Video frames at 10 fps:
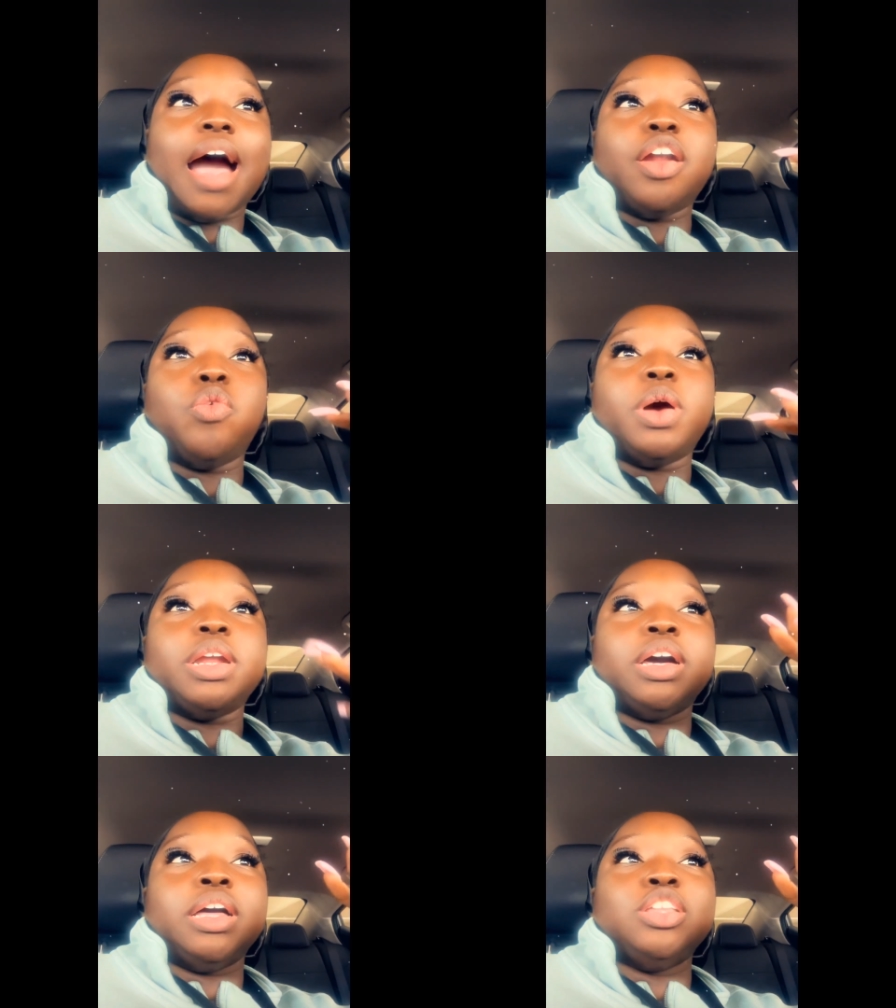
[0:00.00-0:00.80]
I don't
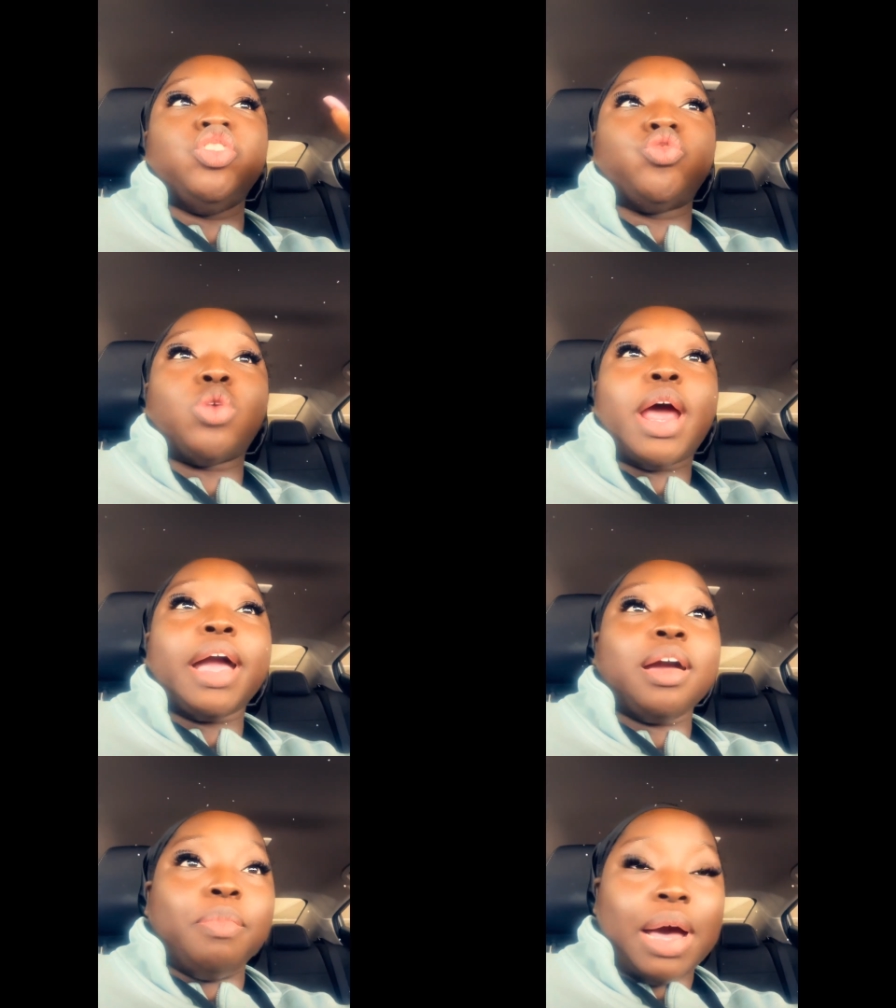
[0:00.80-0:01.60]
want to
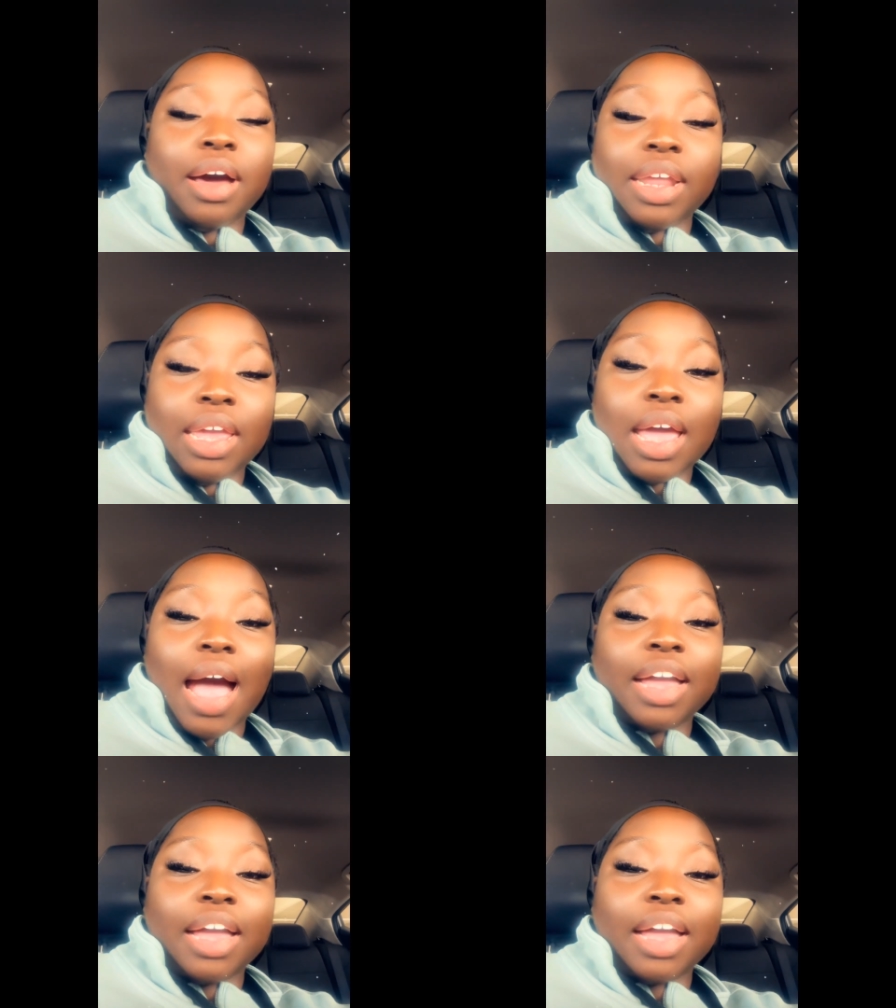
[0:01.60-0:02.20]
drag about it.